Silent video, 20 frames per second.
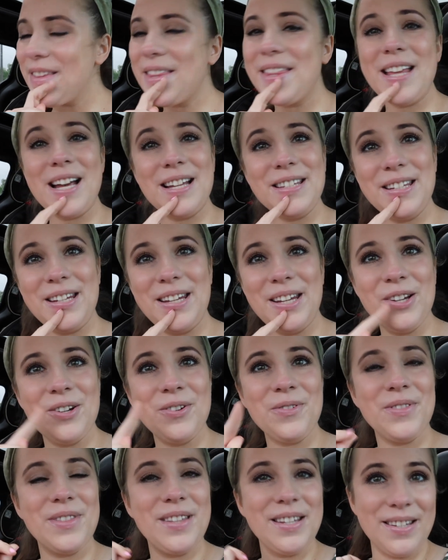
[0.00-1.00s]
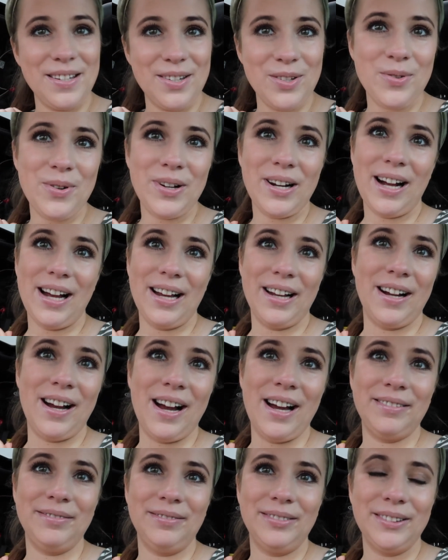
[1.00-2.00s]
that's cute, this is what I
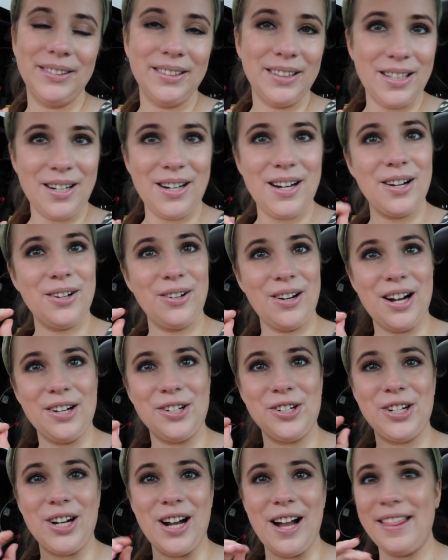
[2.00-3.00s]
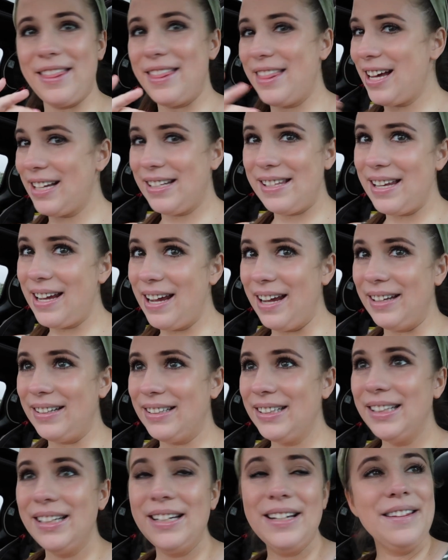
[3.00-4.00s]
got, a crotch shot, that's it.
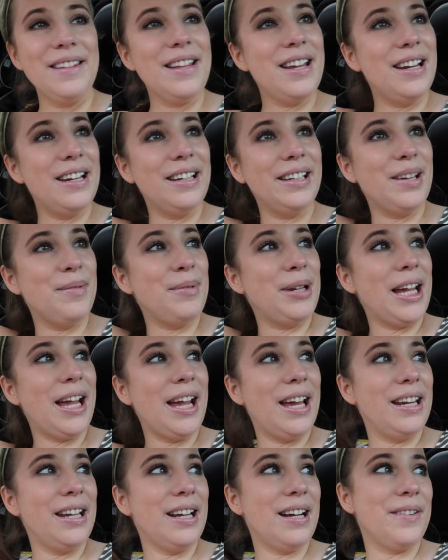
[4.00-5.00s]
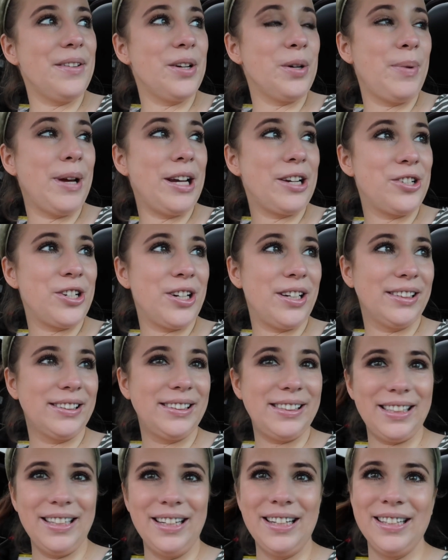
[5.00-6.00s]
They didn't give me any other pictures.
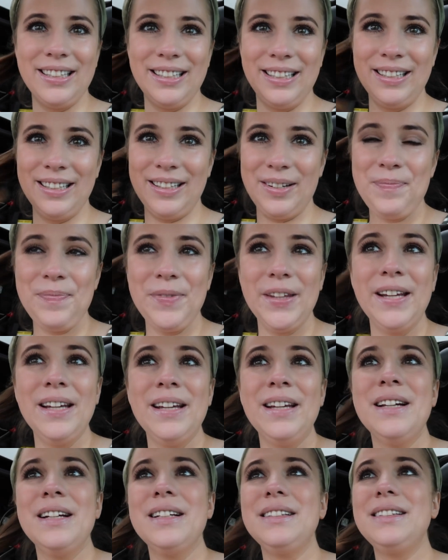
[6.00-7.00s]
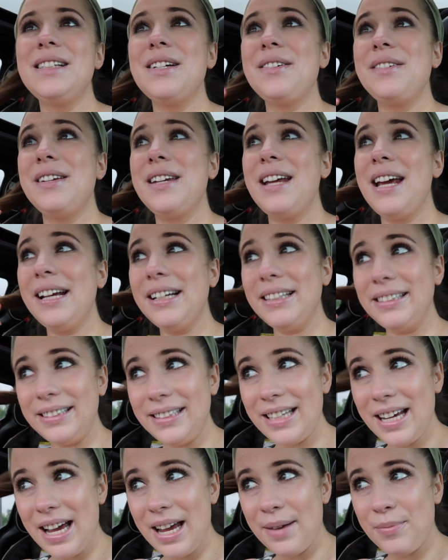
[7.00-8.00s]
So next
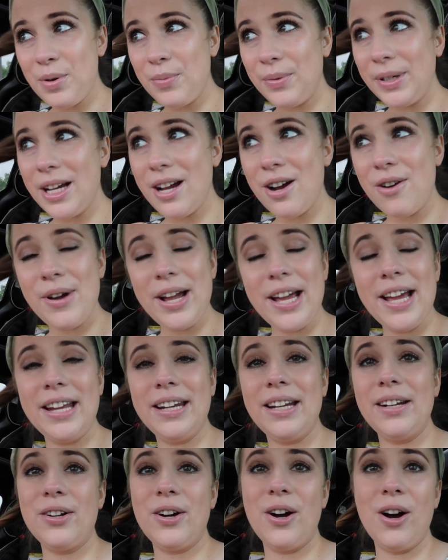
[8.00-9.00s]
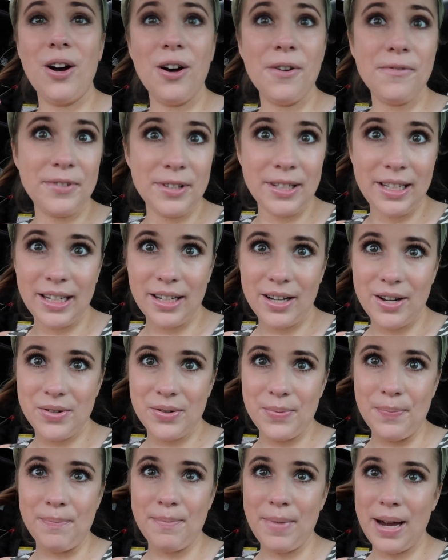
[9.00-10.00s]
time when we go in, and hopefully it
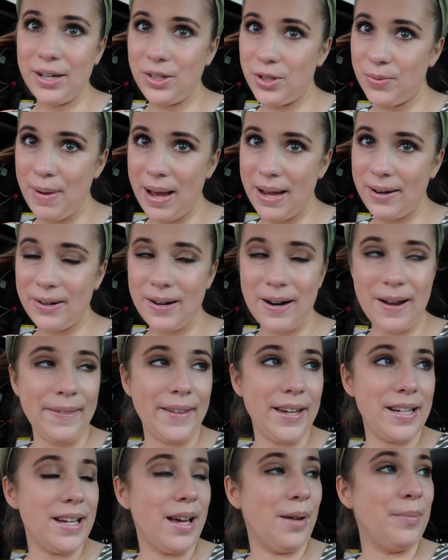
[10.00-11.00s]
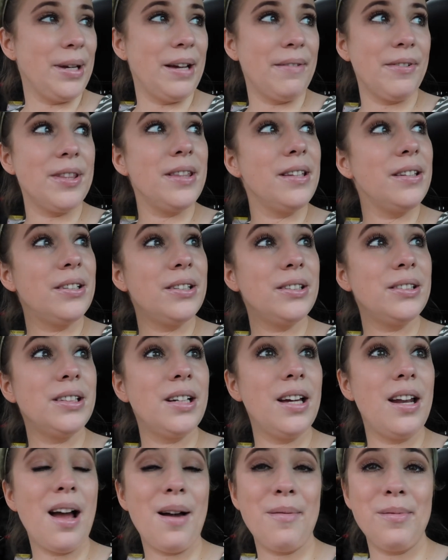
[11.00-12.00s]
goes much better and they tell me everything looks
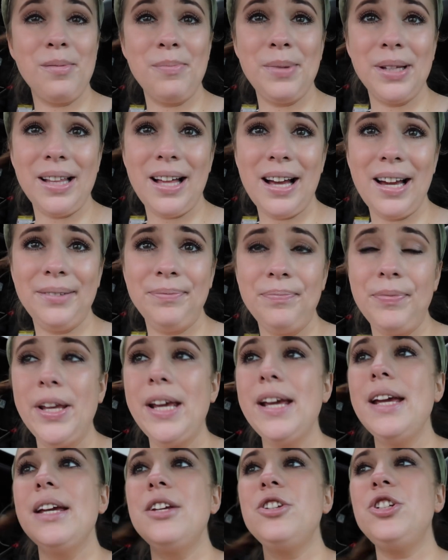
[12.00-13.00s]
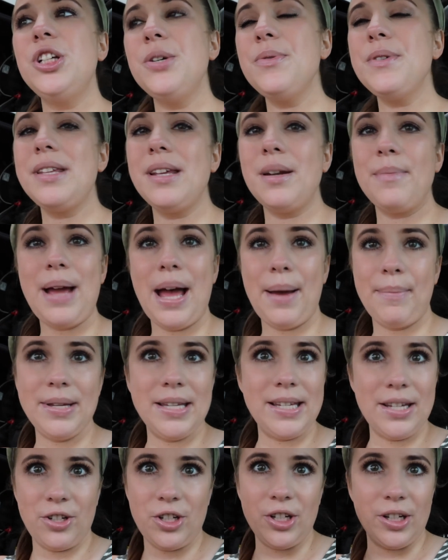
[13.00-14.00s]
good, I'm gonna be like, she was in a bad
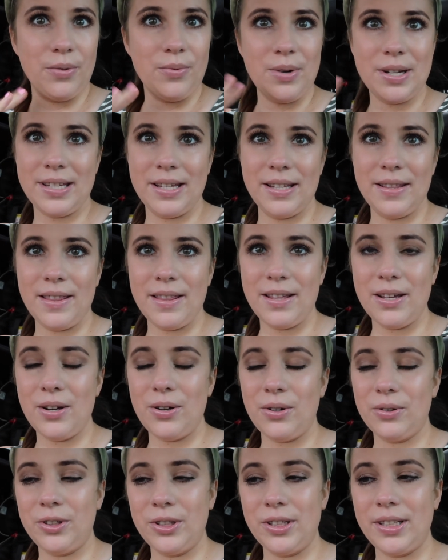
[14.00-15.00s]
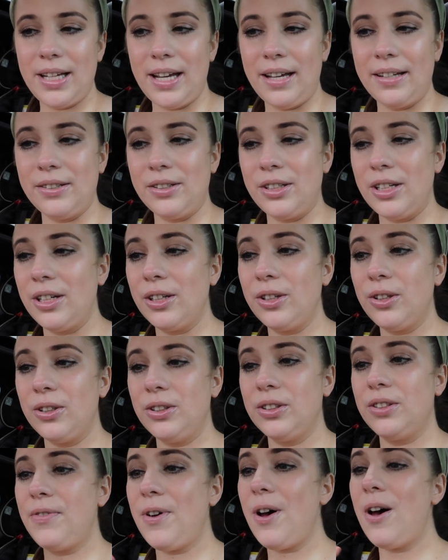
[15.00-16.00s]
position. It wasn't the ultrasound
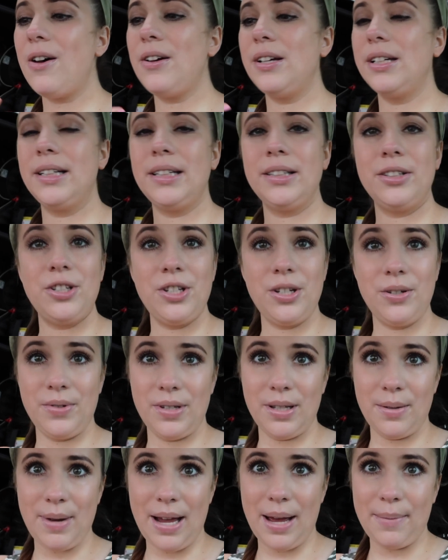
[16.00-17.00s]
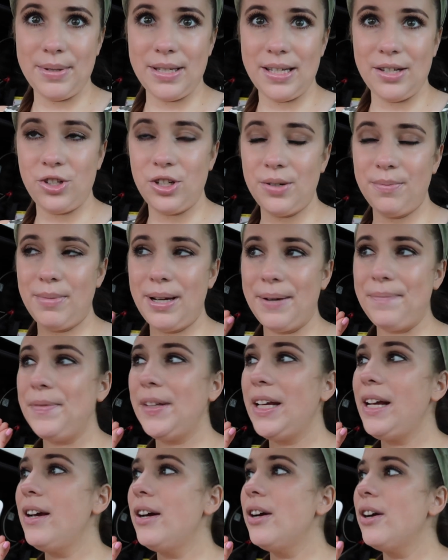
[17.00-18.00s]
girl's fault. She was in a bad position, but
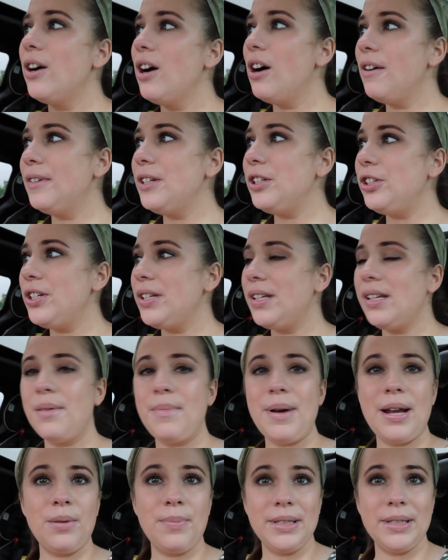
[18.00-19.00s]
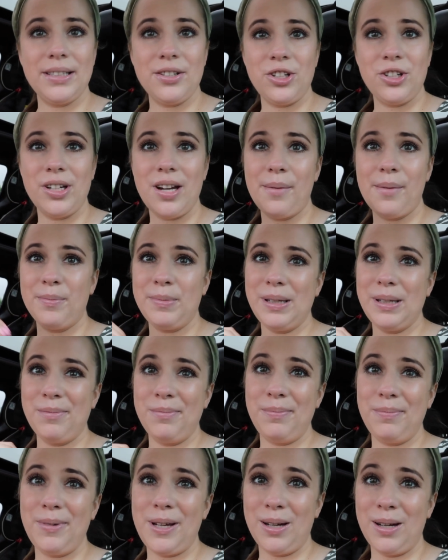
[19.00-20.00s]
hopefully she's in a better position.
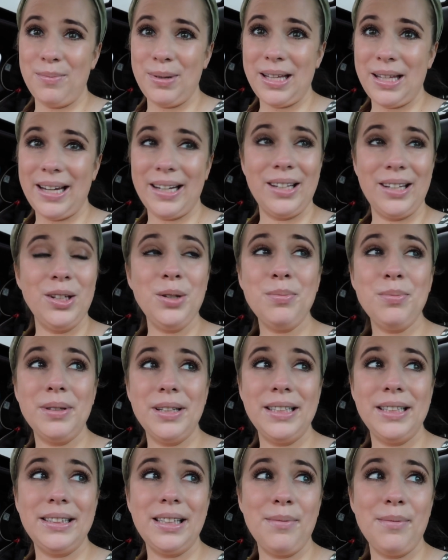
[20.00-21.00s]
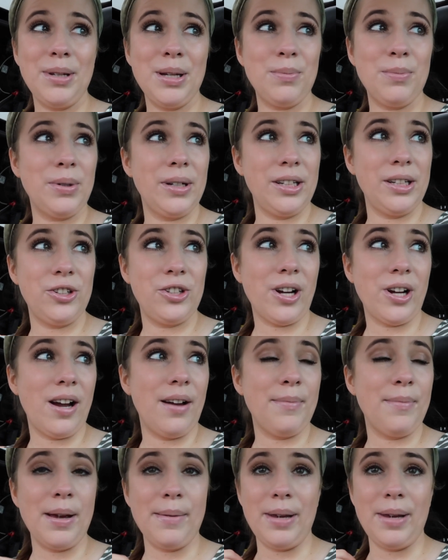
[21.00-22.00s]
I'm gonna be like, can you please give me a pretty
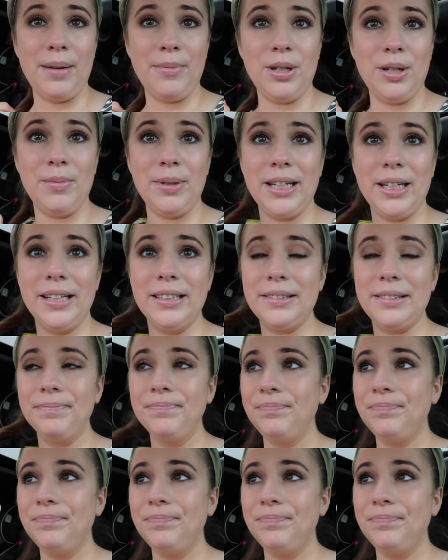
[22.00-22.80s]
shot of my baby? Because